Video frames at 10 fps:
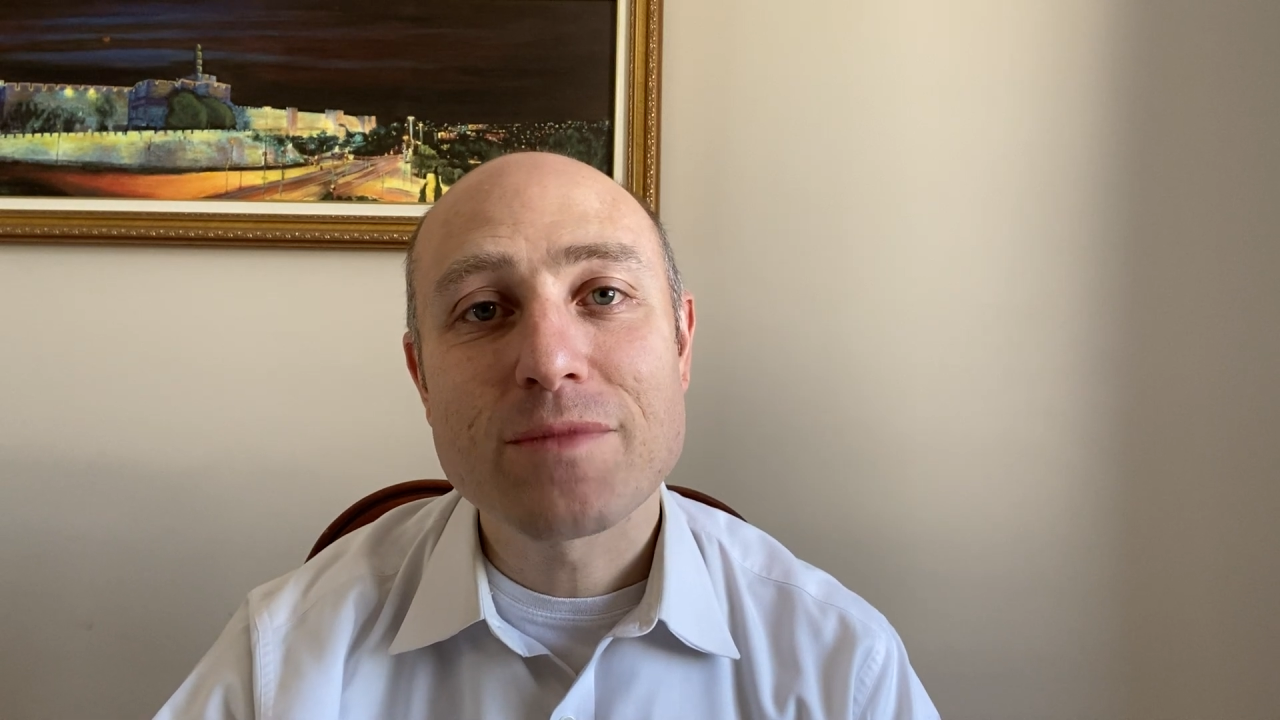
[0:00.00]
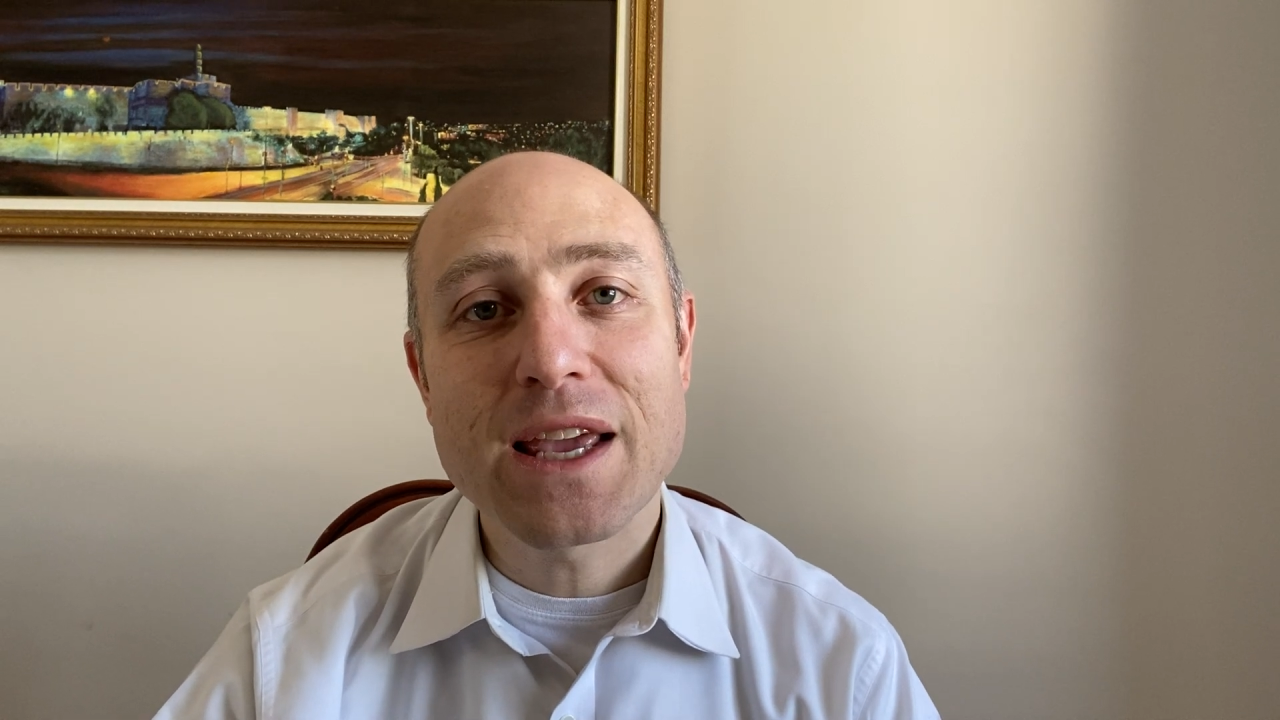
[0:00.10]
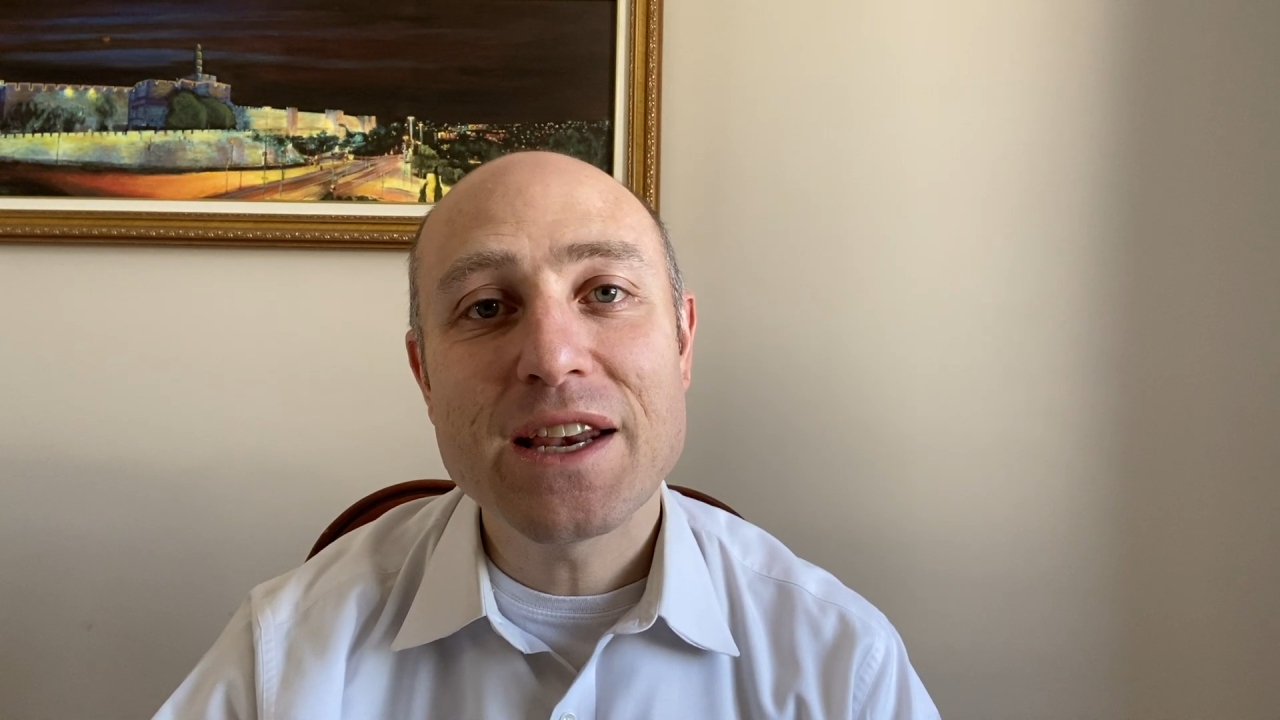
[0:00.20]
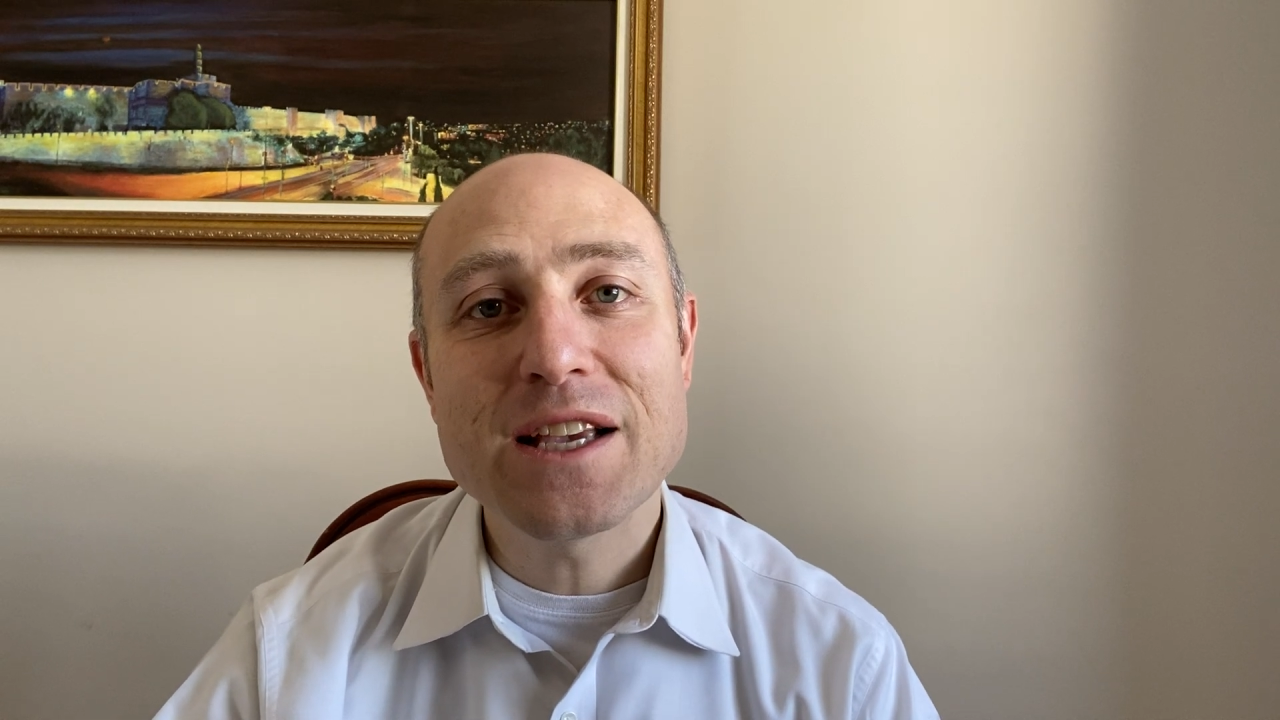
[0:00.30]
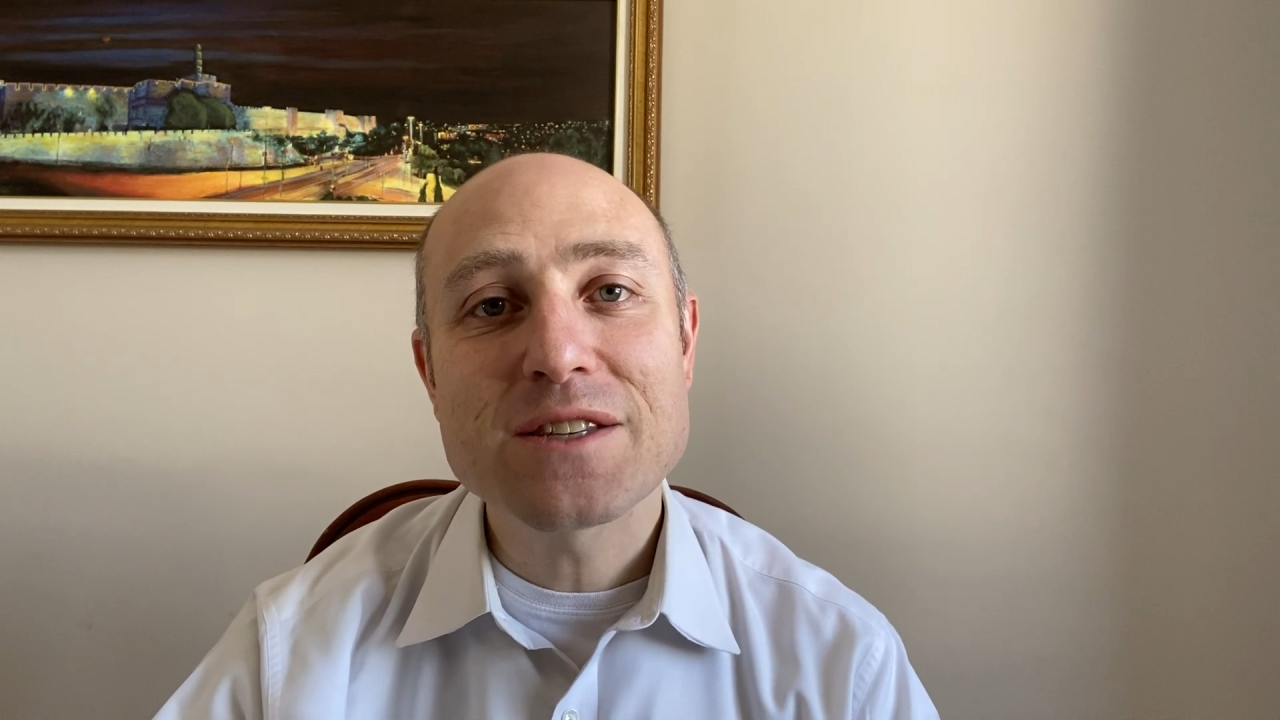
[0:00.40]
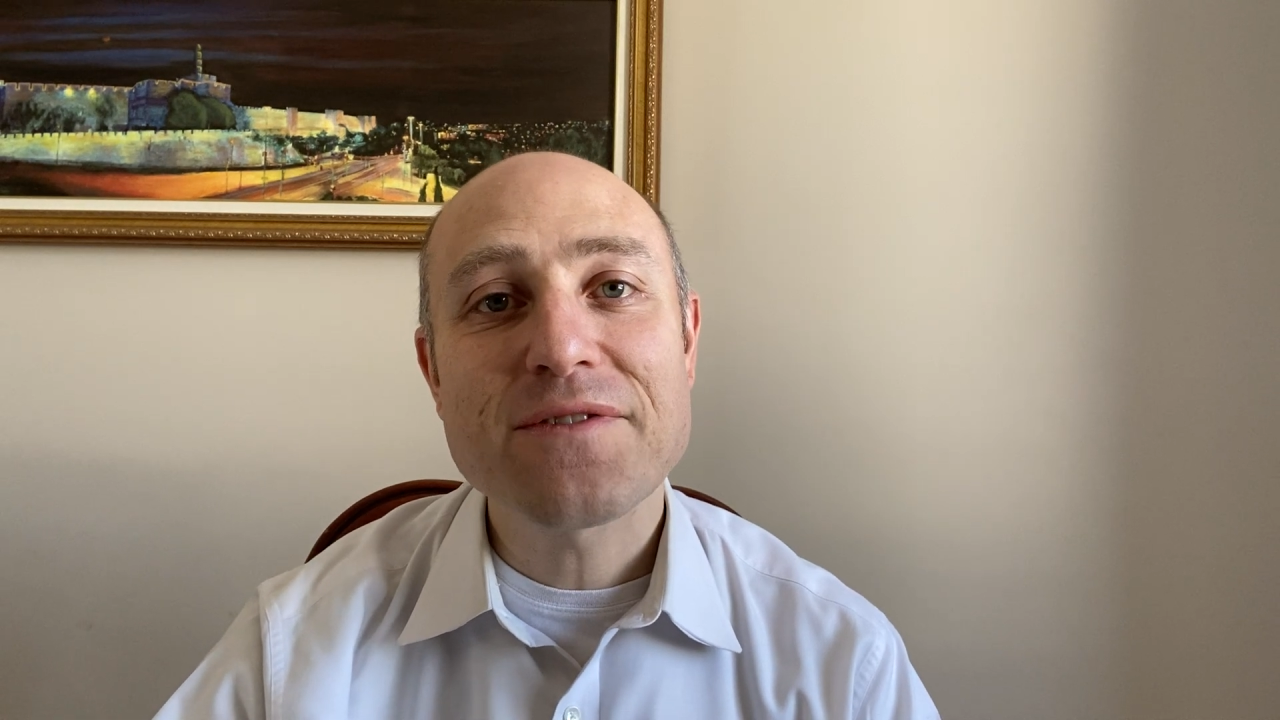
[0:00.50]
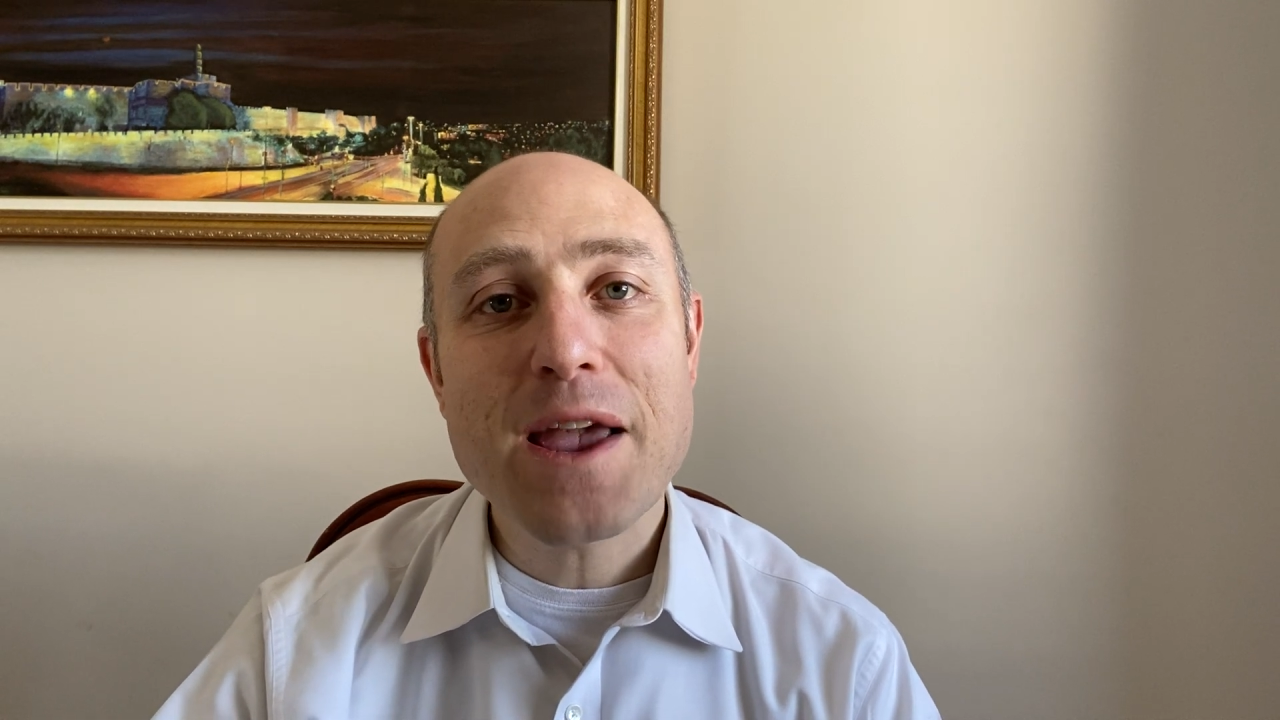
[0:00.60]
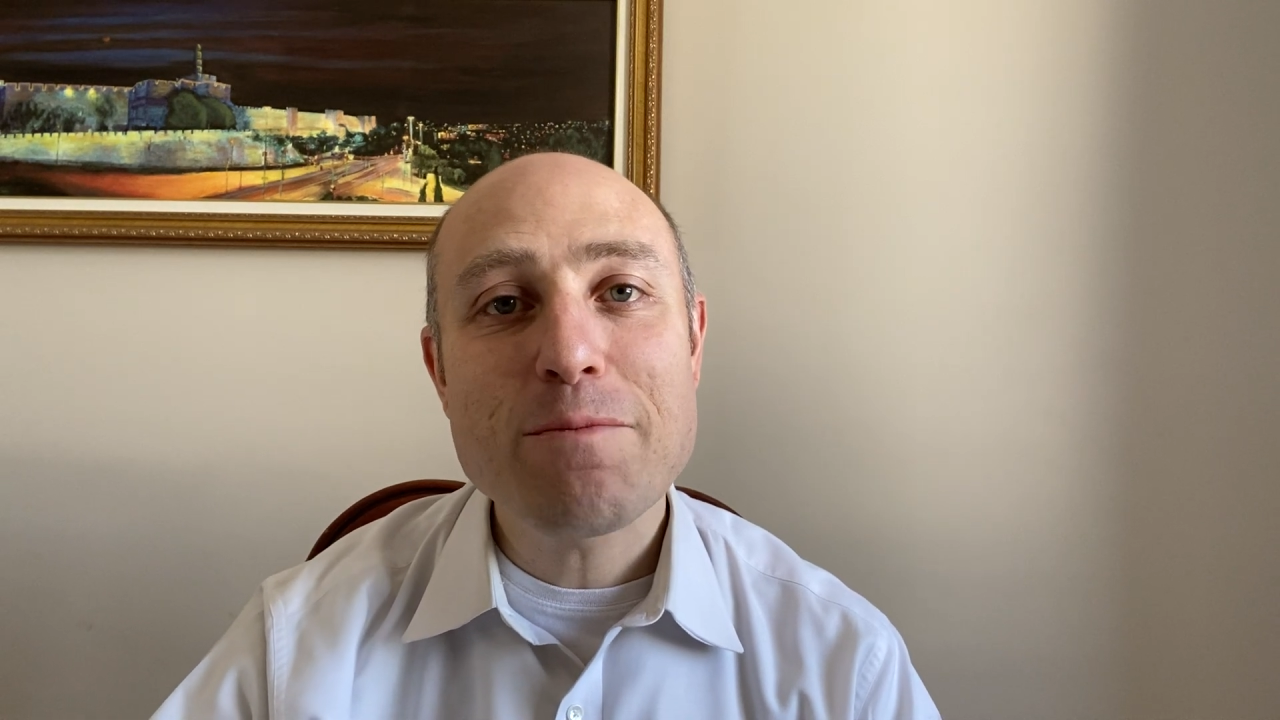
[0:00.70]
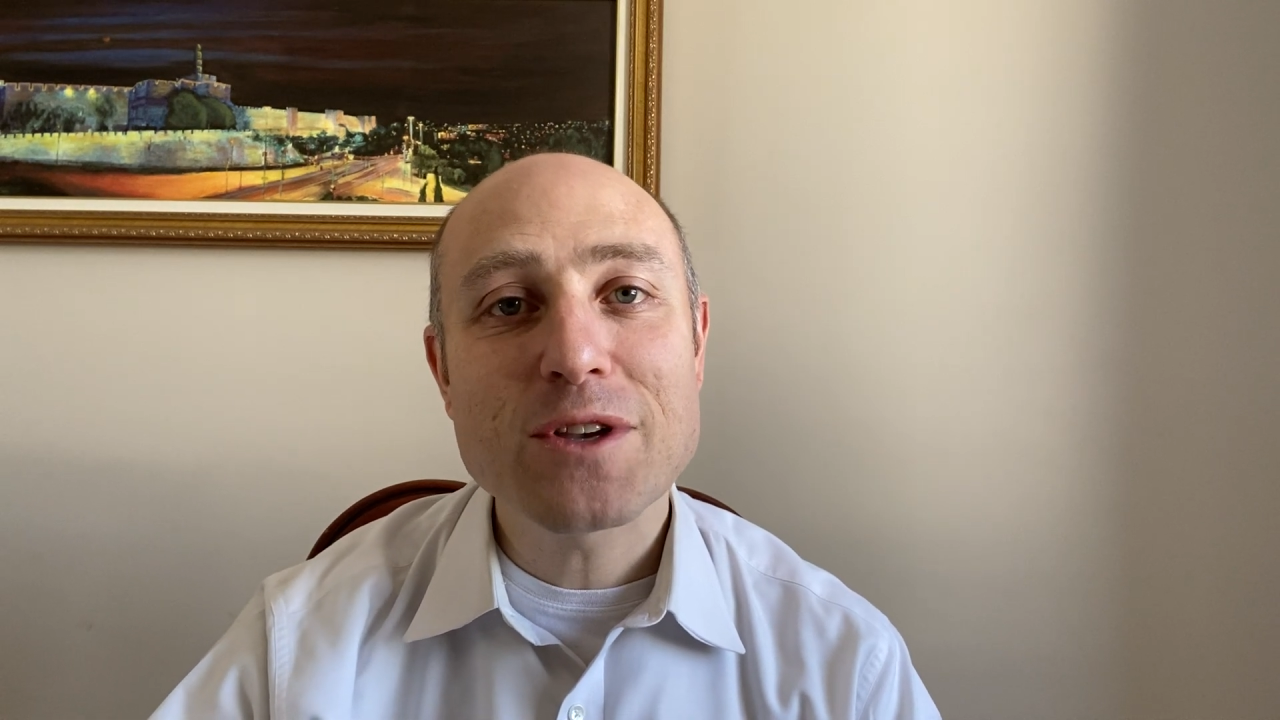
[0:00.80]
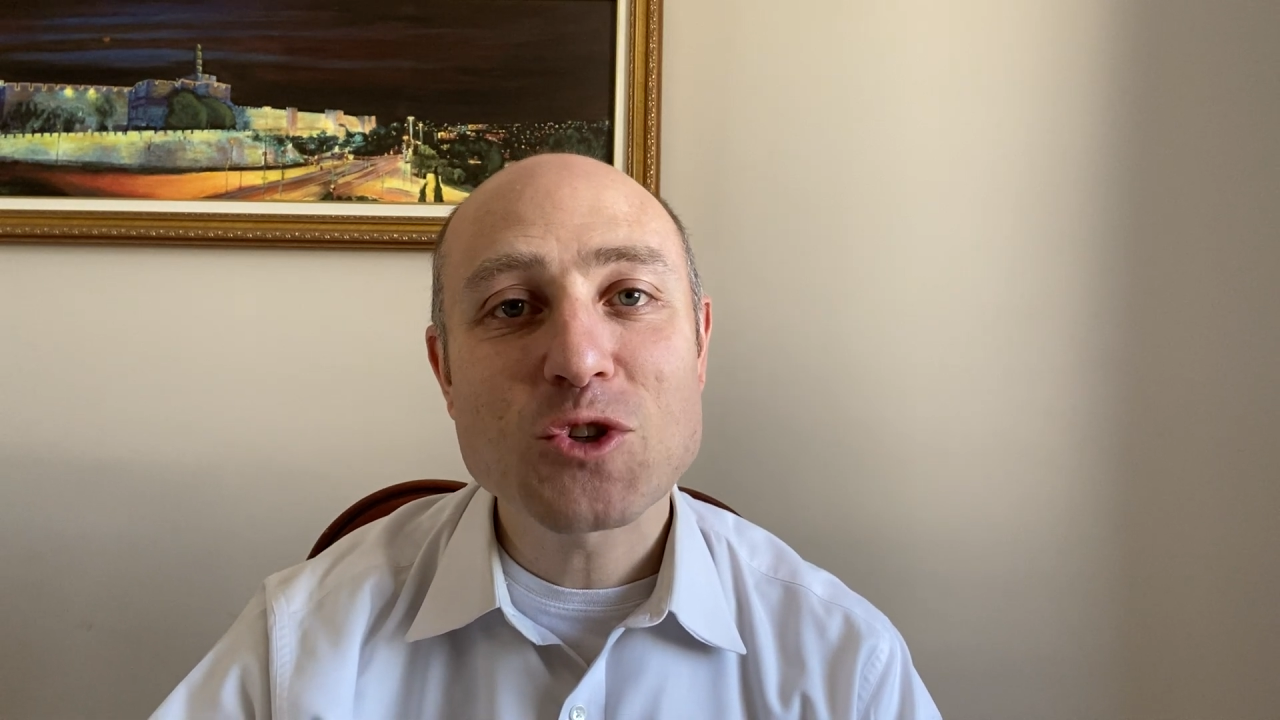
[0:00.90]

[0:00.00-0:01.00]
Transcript: in his famous